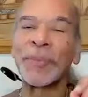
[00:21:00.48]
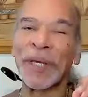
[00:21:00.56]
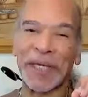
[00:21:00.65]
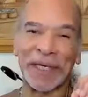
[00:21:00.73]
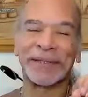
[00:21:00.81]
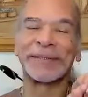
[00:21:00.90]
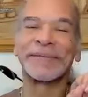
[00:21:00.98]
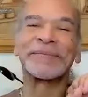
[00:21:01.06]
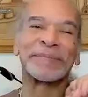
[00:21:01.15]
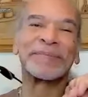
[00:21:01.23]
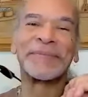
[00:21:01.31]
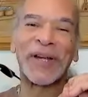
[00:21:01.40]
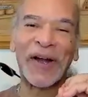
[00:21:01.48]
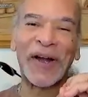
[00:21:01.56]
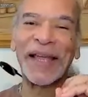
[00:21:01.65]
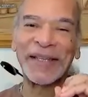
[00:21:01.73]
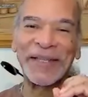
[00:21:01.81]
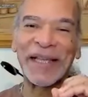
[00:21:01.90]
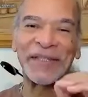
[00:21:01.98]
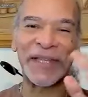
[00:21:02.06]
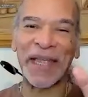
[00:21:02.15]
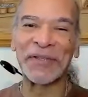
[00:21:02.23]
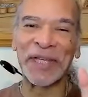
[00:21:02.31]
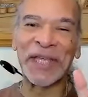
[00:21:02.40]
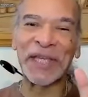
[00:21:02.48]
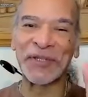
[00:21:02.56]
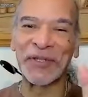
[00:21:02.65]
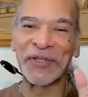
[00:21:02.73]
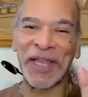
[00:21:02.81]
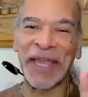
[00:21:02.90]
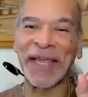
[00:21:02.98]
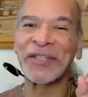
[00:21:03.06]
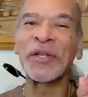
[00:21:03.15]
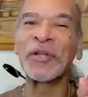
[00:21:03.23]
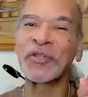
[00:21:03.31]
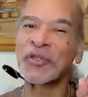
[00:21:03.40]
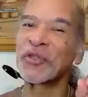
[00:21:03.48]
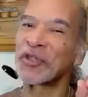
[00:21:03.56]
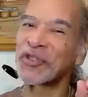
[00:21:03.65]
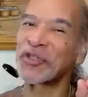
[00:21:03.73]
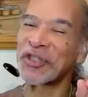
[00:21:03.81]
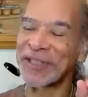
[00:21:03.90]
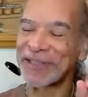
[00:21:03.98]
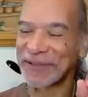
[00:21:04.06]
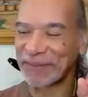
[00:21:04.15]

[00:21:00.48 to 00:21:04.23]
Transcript: to me. All right, as the kids are saying, it's a little sus.